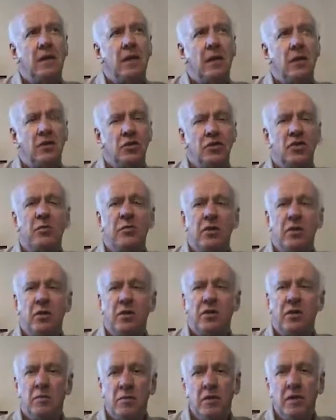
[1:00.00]
Now the gym in
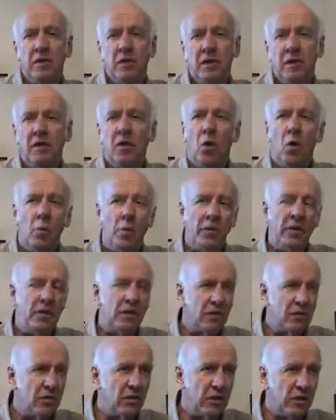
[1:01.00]
her community opened
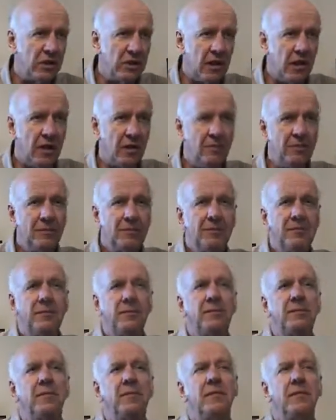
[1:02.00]
at a certain time,
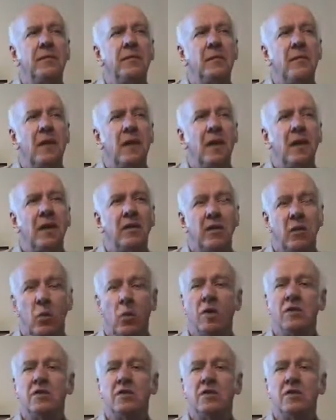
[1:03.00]
and there